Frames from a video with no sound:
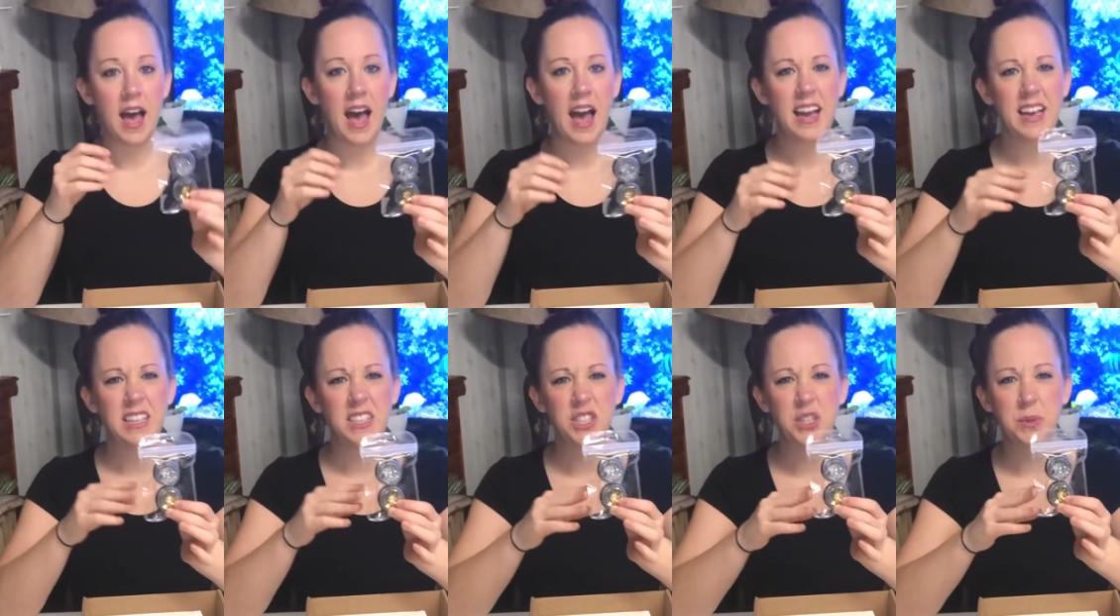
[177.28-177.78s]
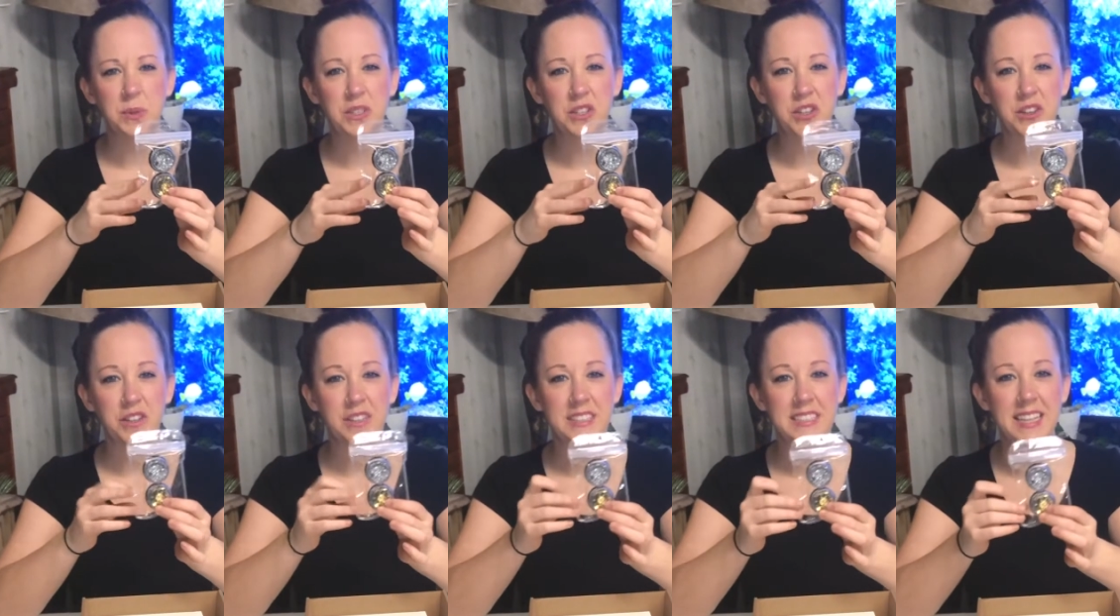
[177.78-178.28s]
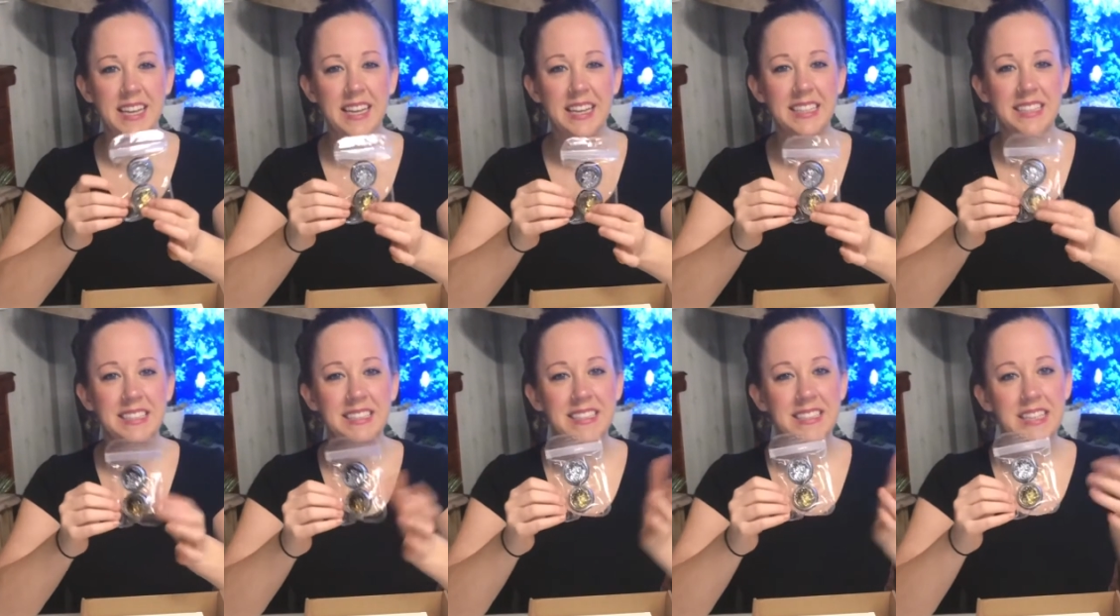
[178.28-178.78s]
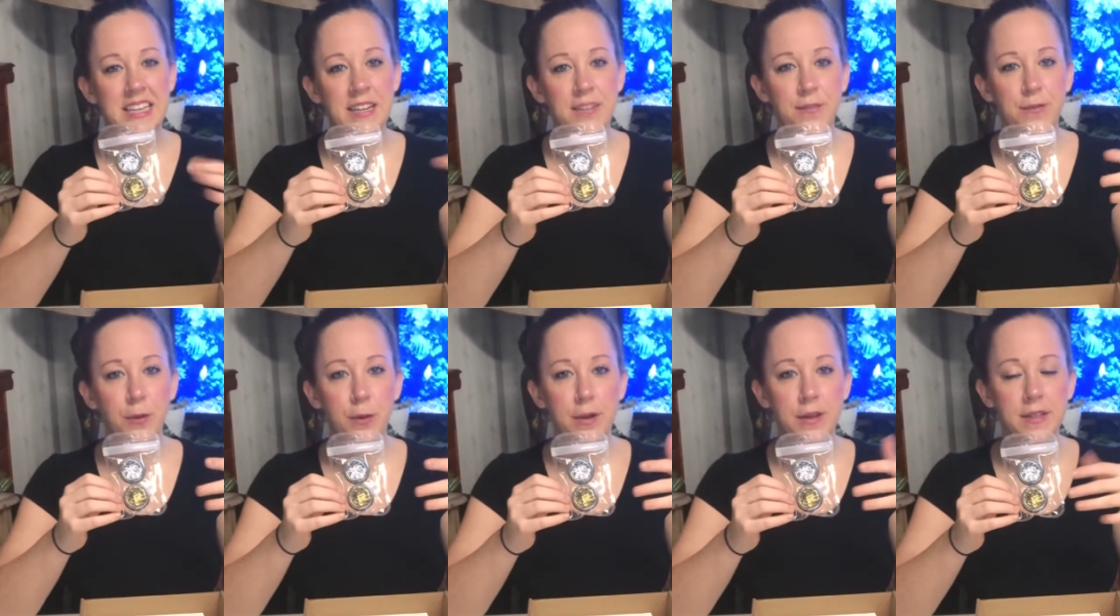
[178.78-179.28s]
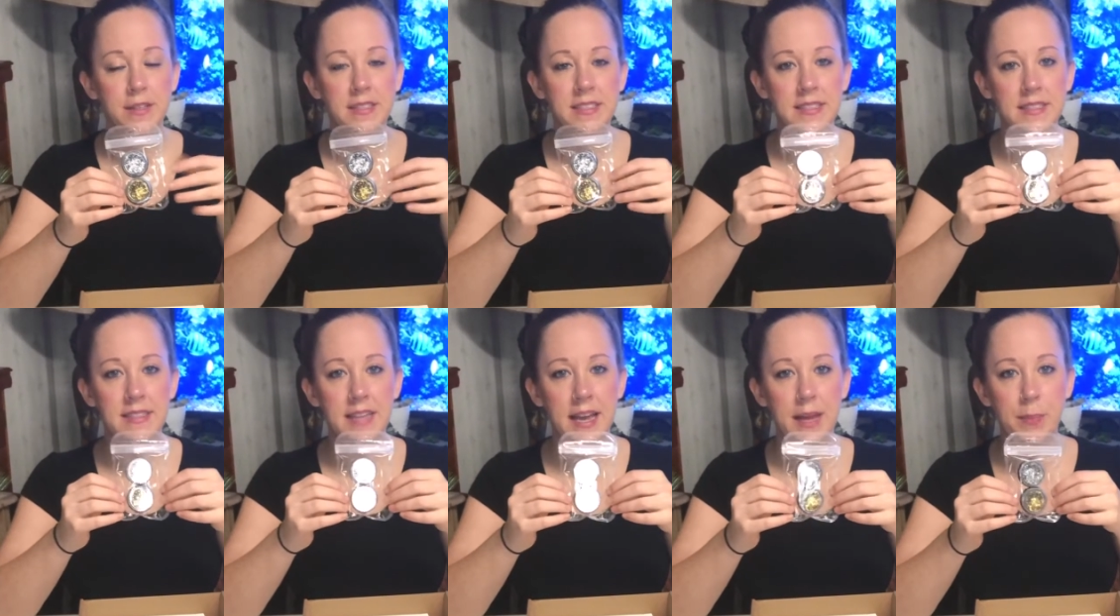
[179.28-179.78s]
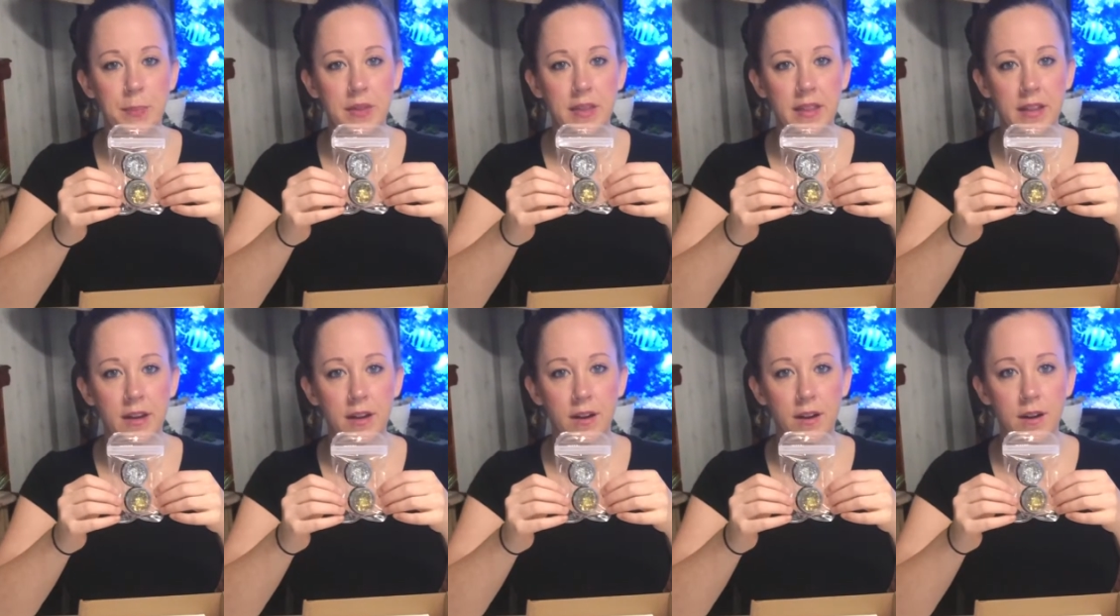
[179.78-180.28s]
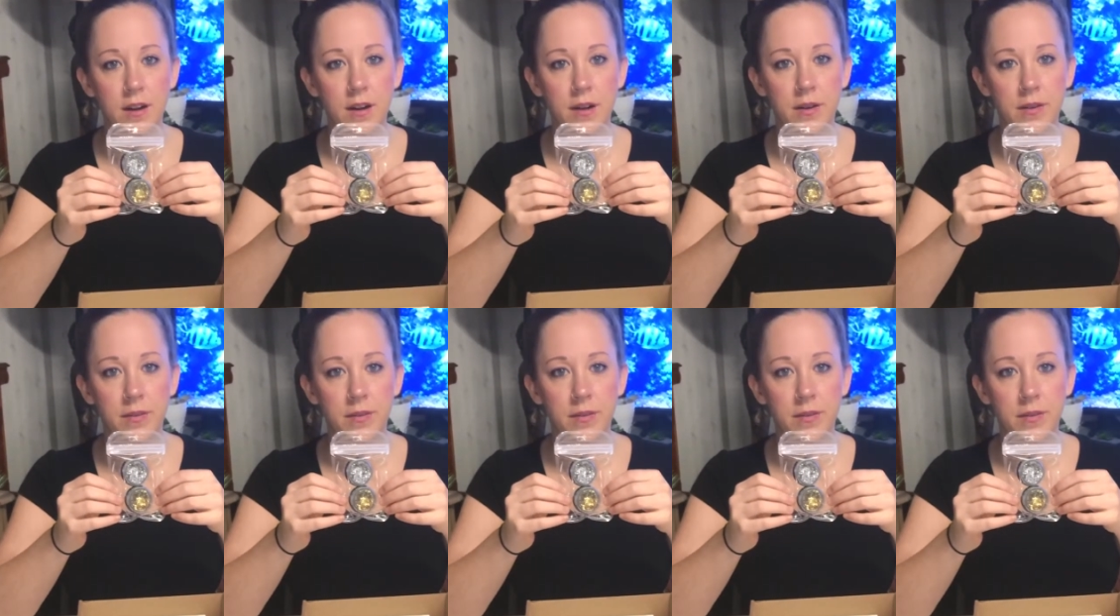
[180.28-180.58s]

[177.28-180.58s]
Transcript: I guess you would call this like a tinfoil type glitter.